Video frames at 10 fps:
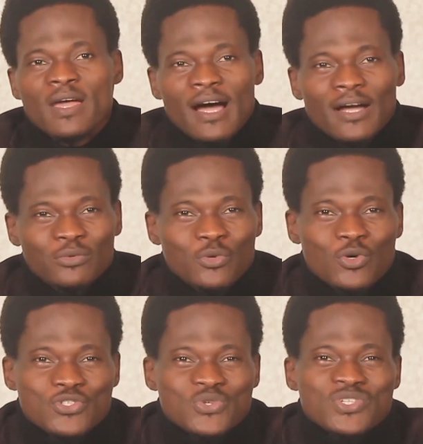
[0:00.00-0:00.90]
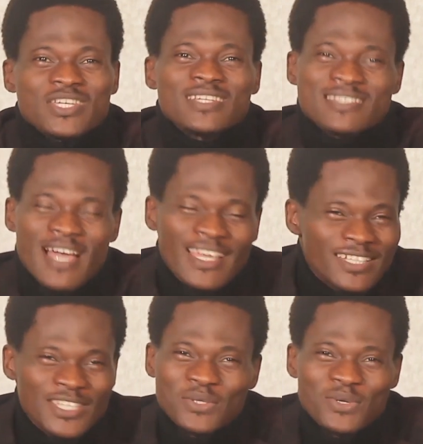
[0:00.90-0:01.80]
And we want to say
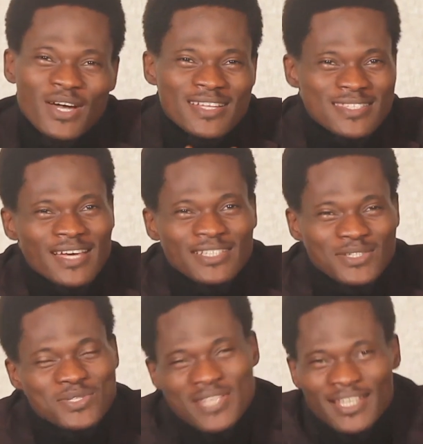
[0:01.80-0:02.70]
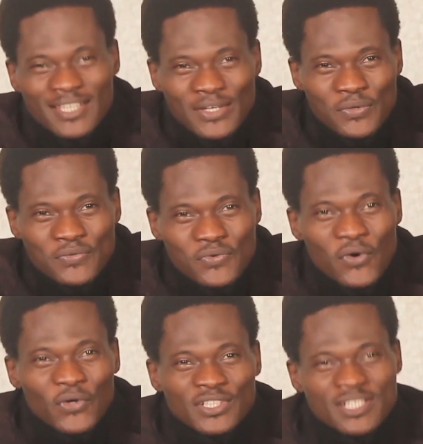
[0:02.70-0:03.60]
thank you, thank you, thank you
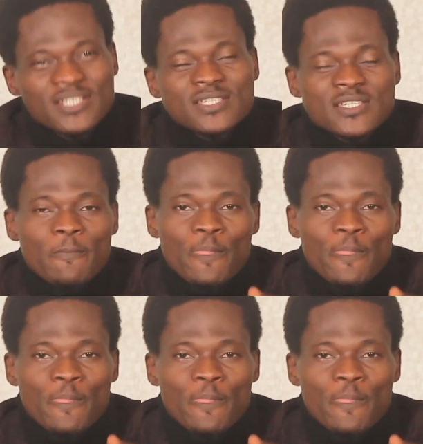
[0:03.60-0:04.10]
for this